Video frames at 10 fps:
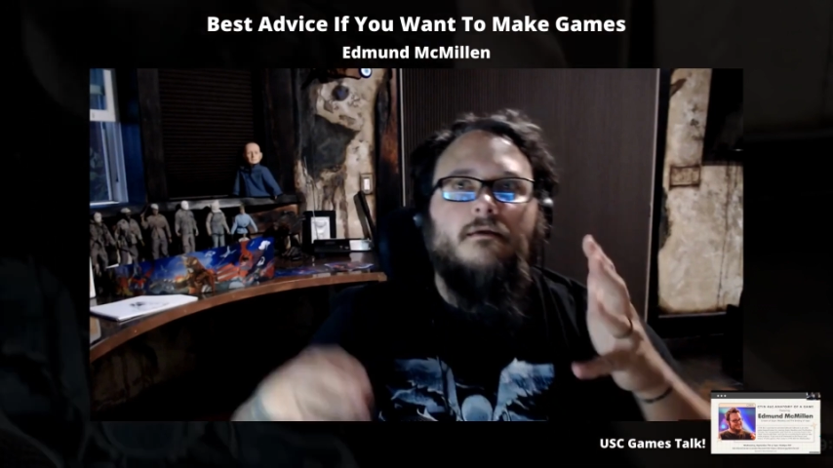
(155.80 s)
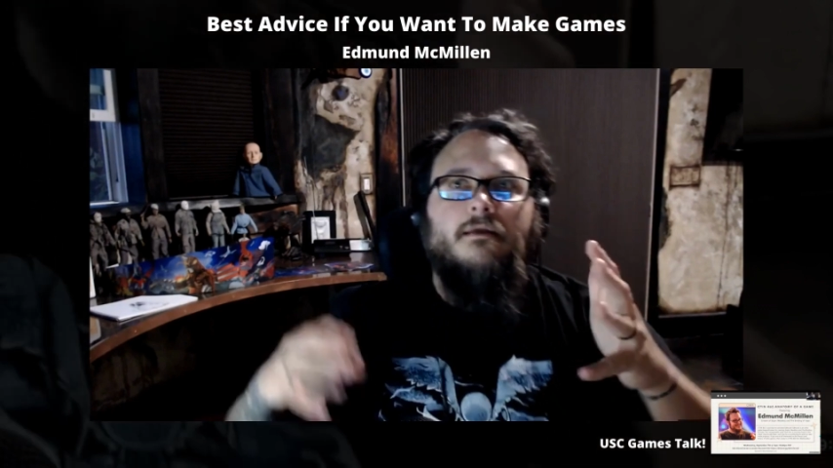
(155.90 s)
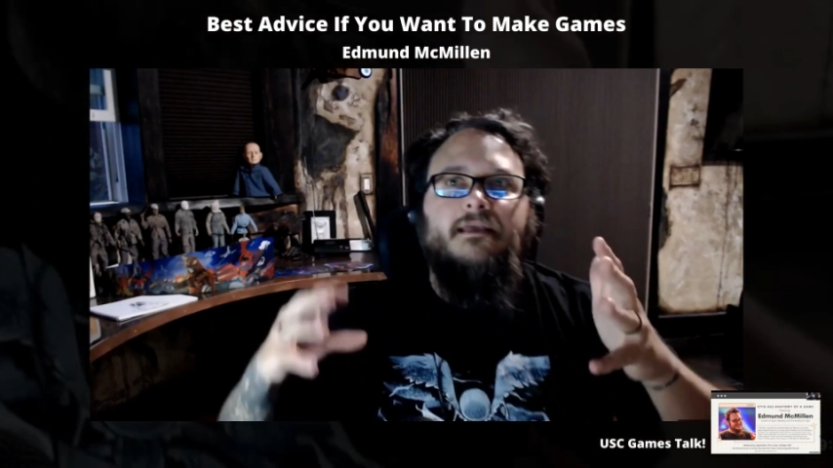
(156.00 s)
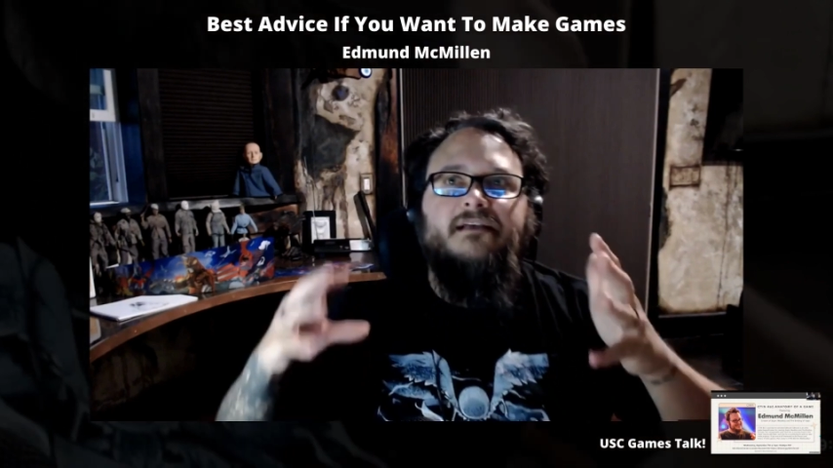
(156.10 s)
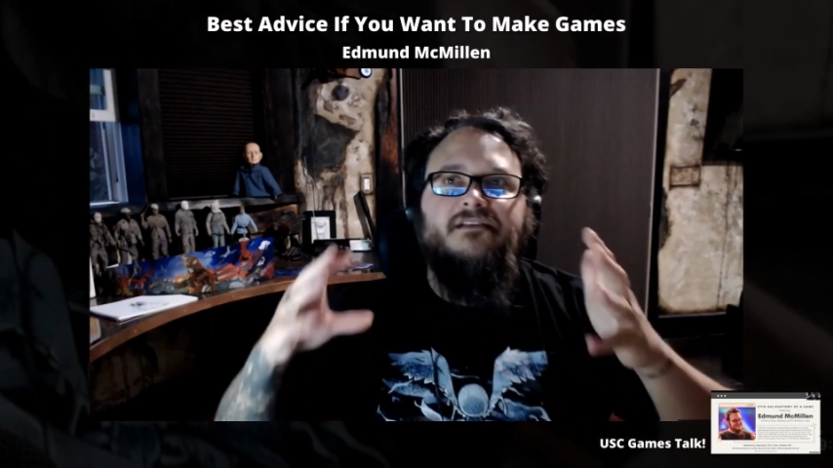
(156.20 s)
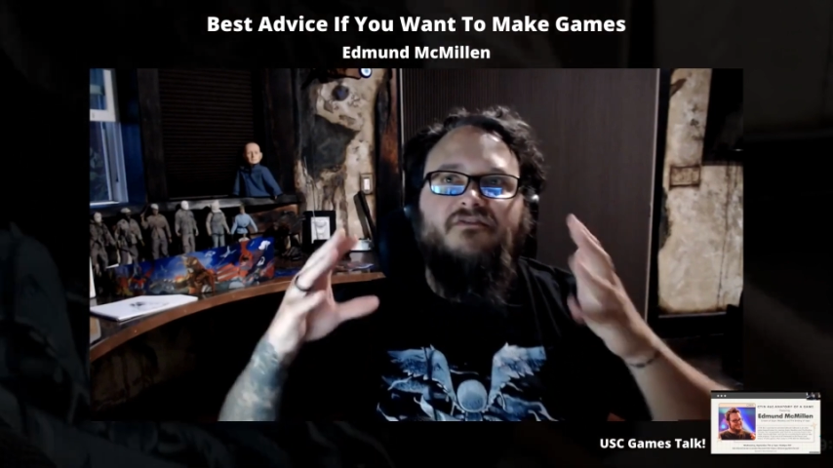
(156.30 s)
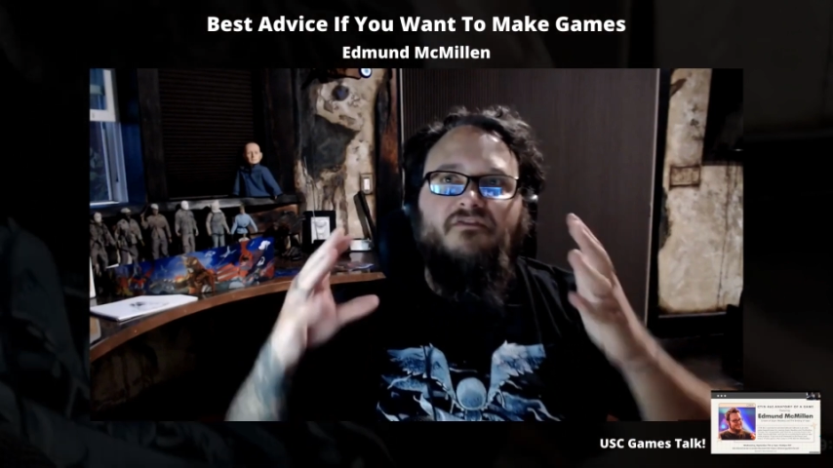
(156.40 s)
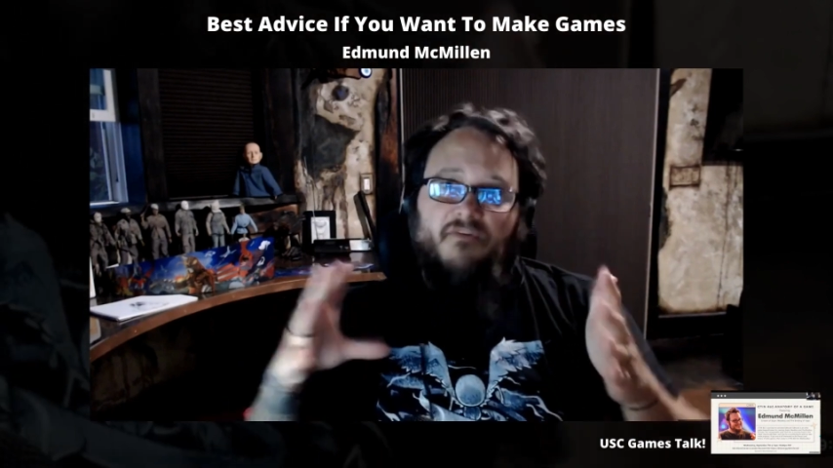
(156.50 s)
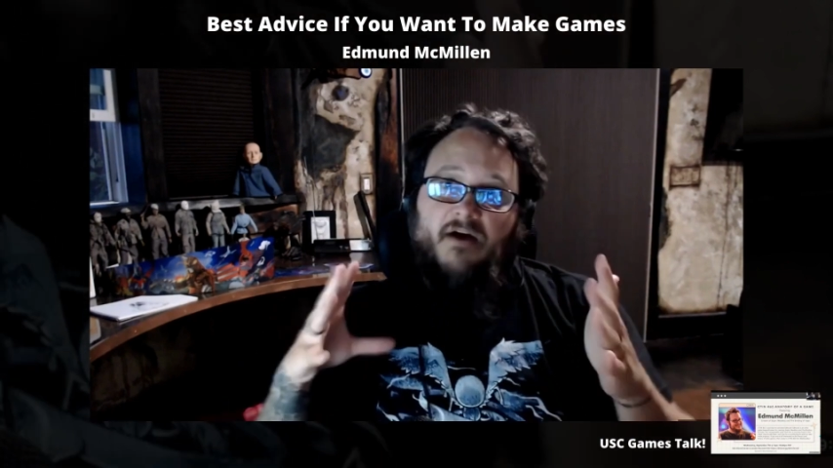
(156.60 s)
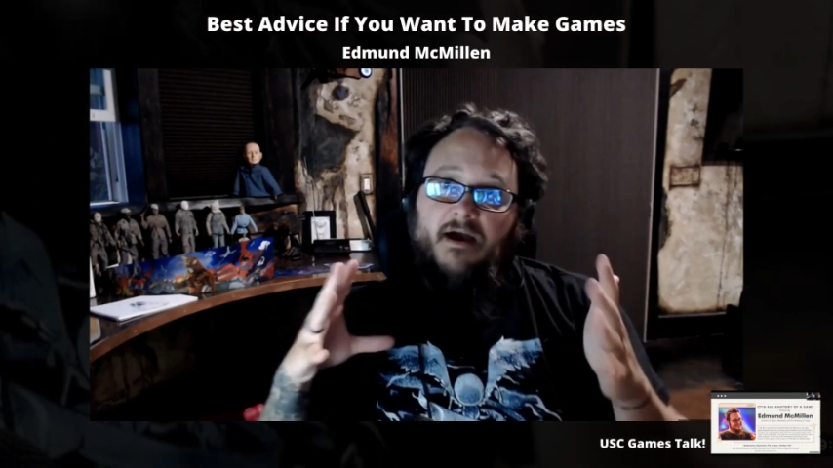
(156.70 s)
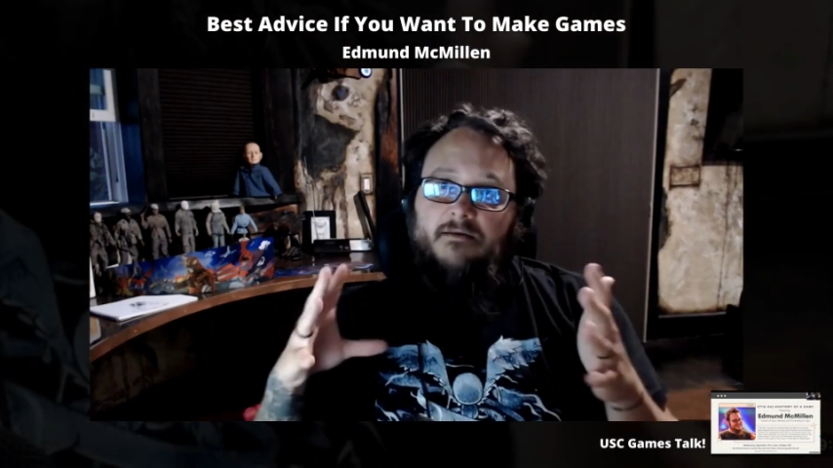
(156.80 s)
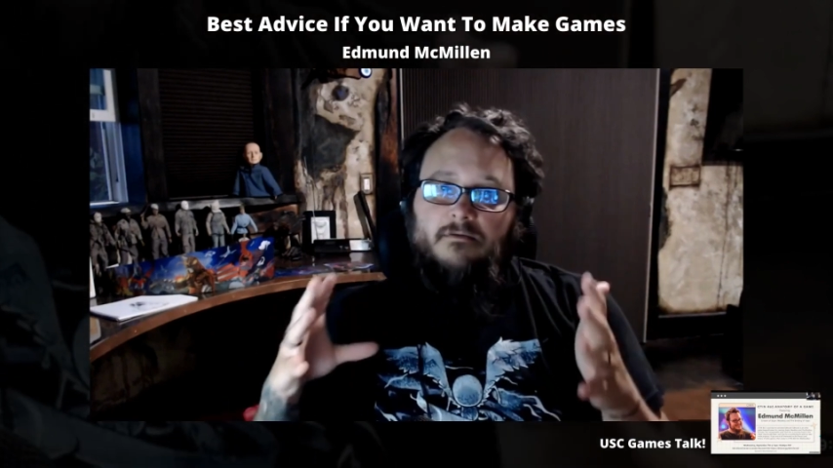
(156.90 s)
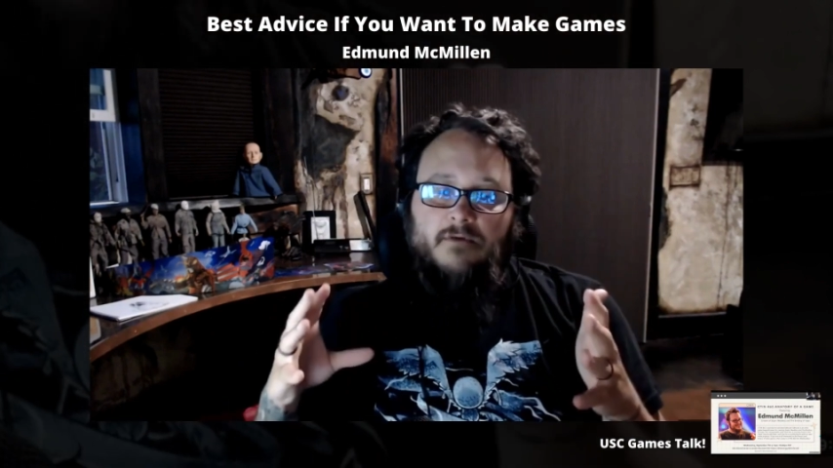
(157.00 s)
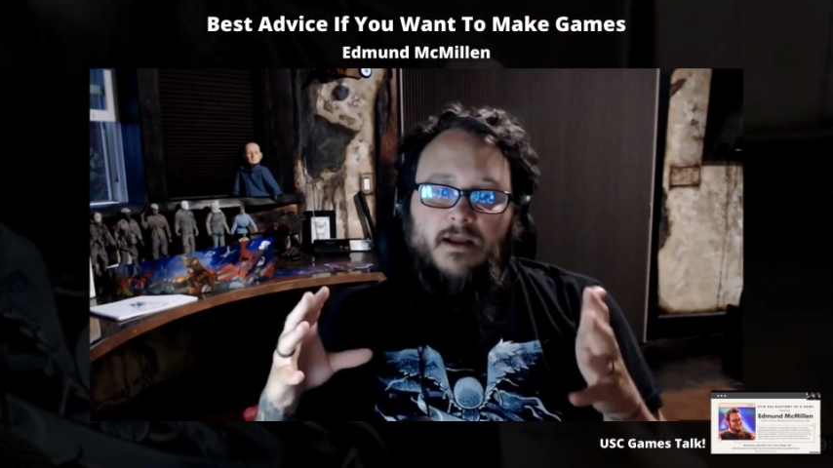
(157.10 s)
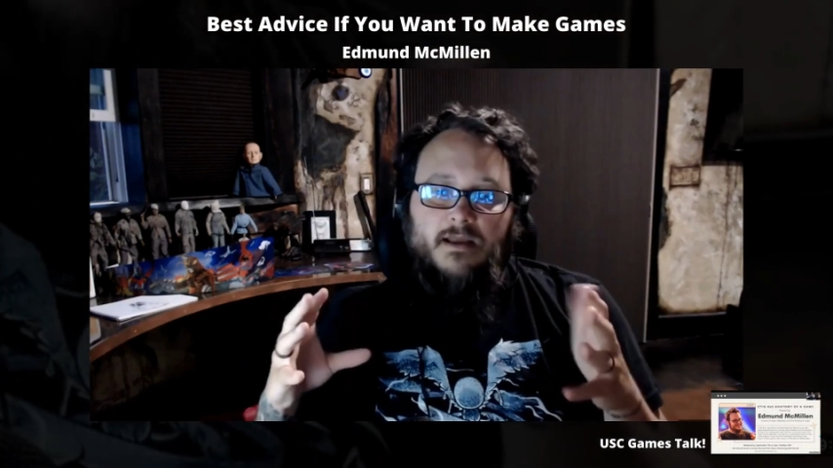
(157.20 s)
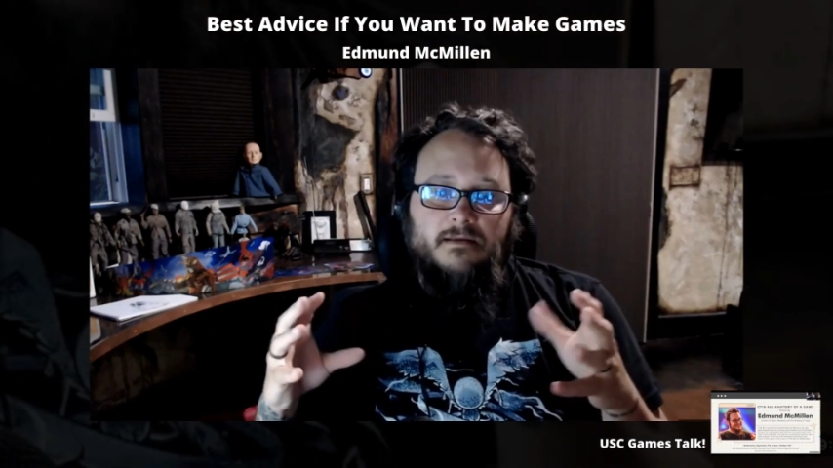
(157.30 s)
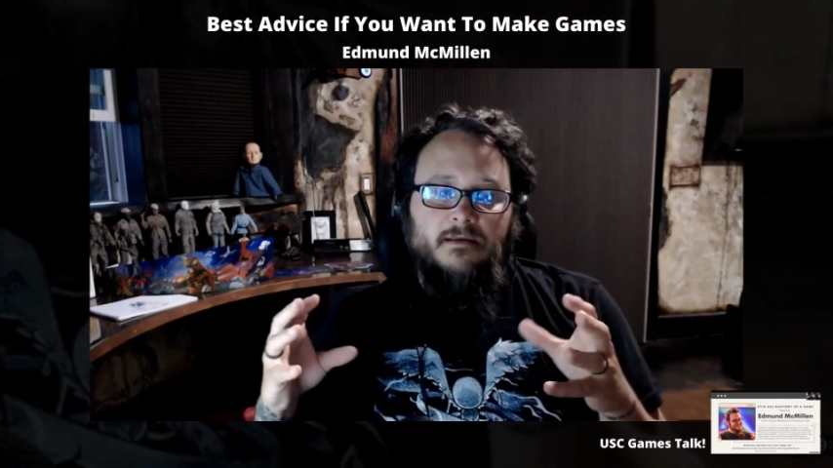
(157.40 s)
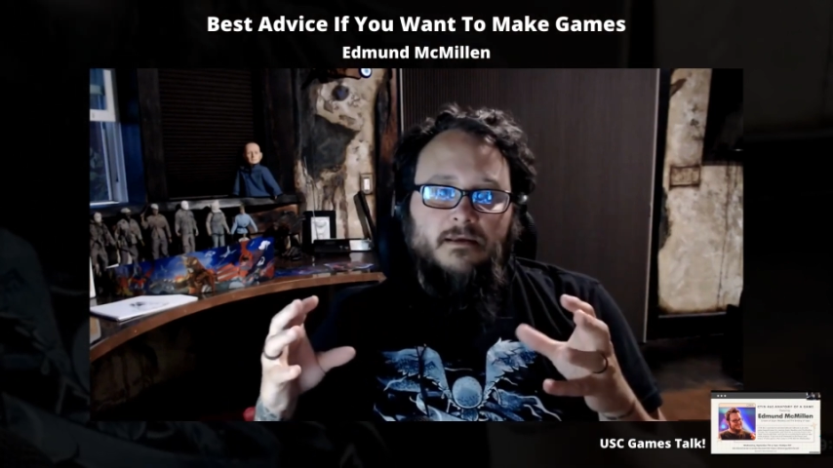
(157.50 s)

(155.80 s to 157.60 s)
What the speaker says: is fun, right?